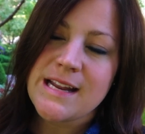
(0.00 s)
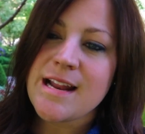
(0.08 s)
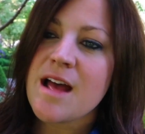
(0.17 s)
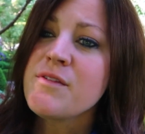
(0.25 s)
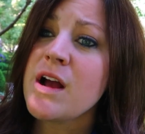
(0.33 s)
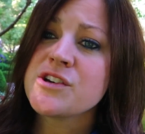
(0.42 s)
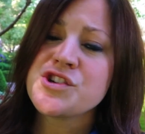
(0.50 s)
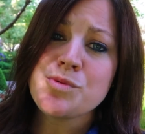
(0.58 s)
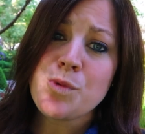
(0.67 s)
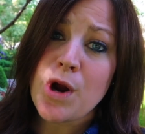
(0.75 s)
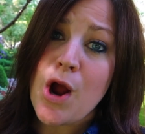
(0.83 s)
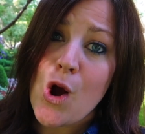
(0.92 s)
And I've got two
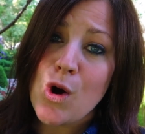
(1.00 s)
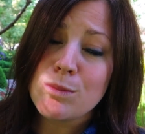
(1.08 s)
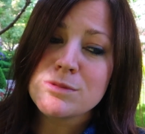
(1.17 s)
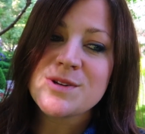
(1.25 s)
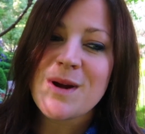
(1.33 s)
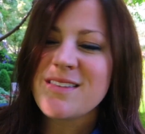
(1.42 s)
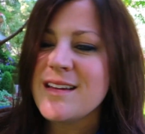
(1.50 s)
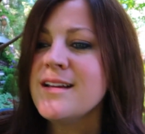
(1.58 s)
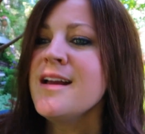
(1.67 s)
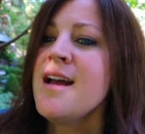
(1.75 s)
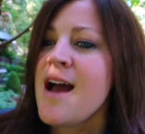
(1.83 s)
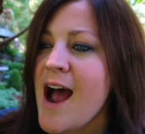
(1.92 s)
more at home, so I think
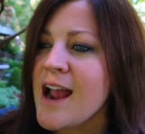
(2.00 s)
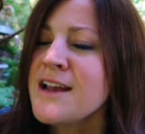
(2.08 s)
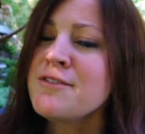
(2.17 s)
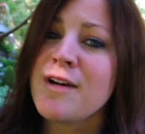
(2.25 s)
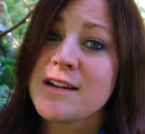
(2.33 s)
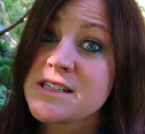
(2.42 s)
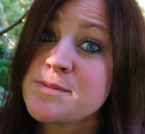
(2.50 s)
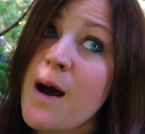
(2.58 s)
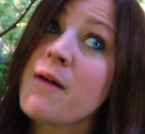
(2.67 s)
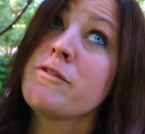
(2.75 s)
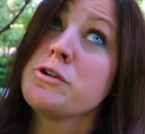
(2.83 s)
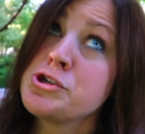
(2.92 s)
I can find a
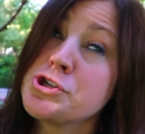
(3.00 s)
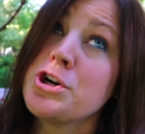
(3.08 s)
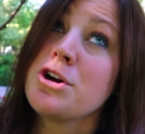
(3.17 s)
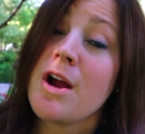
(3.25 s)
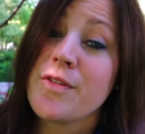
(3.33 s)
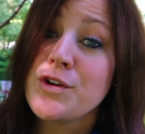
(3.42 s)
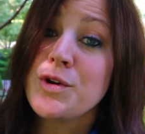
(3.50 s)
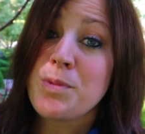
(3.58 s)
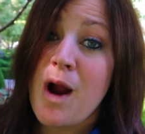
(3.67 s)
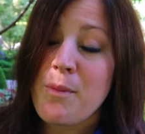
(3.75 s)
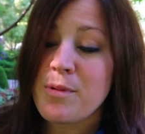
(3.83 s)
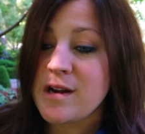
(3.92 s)
spot for sure on the new
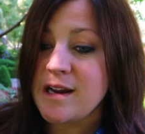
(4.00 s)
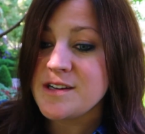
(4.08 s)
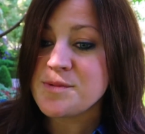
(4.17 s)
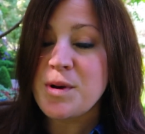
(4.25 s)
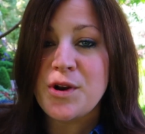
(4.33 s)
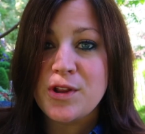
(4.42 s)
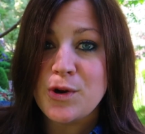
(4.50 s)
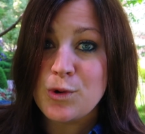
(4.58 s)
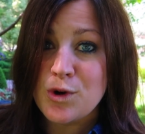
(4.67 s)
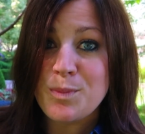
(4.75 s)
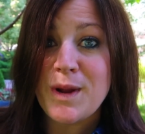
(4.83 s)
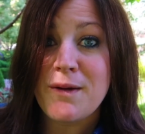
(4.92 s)
property to put a little
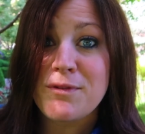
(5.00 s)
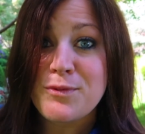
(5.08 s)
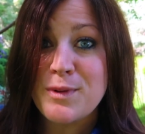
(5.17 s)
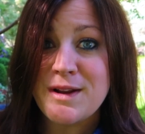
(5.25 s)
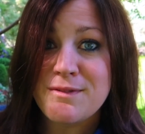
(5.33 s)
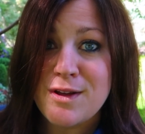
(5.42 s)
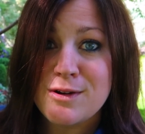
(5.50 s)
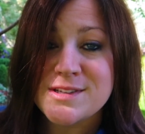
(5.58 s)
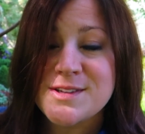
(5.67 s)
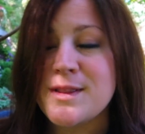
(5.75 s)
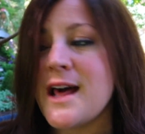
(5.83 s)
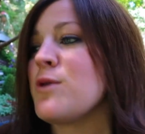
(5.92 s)
grouping of three of those.
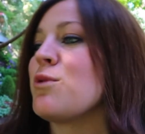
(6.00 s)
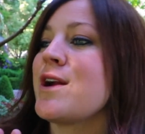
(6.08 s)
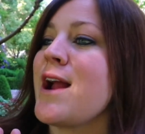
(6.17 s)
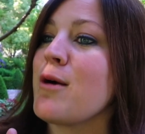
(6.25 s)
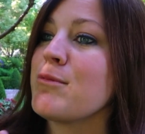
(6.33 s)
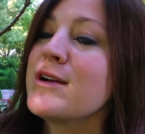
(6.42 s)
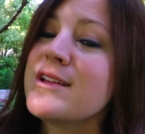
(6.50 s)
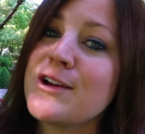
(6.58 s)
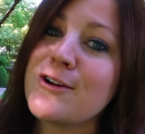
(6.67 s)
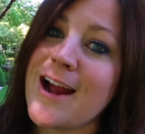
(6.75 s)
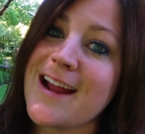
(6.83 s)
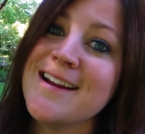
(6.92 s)
So that'll work out really
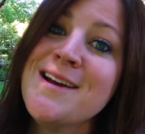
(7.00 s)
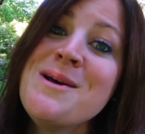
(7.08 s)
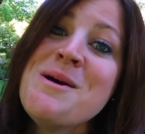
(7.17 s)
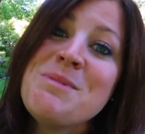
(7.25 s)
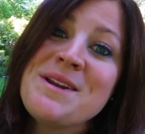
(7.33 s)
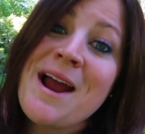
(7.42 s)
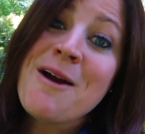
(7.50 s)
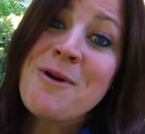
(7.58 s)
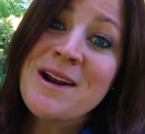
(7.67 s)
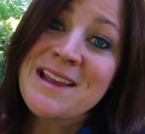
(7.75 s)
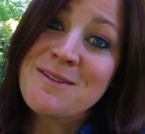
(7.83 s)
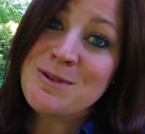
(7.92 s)
great. But now I
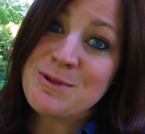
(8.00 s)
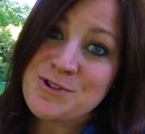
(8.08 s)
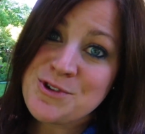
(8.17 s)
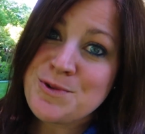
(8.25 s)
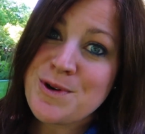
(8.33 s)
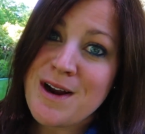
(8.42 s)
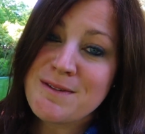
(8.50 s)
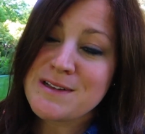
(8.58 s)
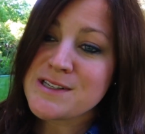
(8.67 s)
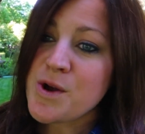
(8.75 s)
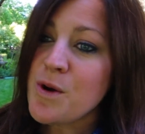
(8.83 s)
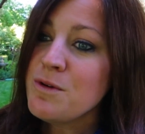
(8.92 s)
wanna give you a tour of
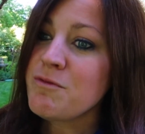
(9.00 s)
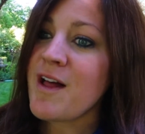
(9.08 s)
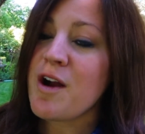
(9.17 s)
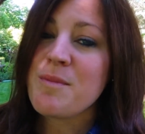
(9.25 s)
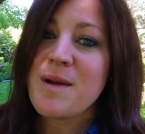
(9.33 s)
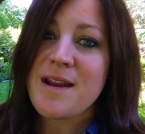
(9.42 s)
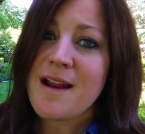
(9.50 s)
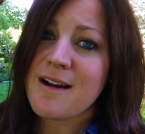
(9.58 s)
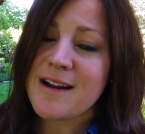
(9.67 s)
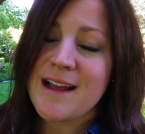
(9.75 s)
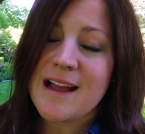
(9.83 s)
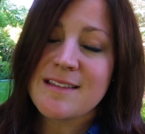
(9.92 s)
this whole flower bed
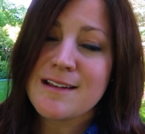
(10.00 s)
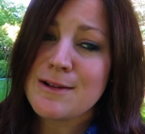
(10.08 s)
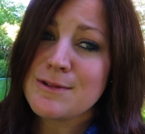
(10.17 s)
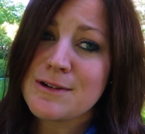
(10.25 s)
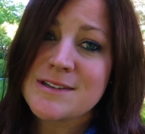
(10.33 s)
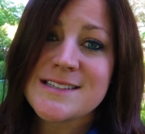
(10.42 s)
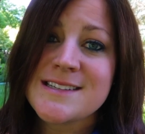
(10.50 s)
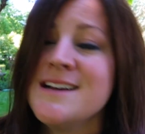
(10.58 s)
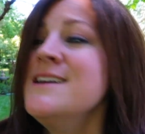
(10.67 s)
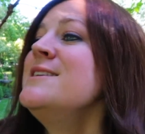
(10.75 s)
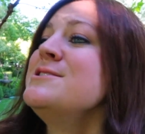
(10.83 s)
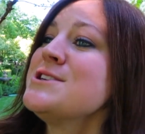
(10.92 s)
area. I think it looks
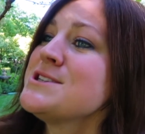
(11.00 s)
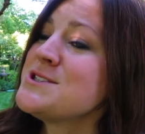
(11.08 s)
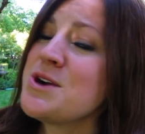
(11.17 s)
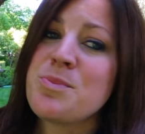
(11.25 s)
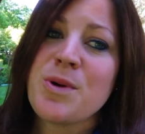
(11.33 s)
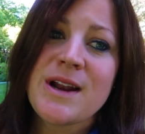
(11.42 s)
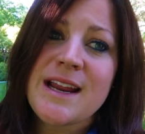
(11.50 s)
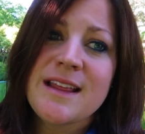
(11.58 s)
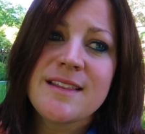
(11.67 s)
just so pretty.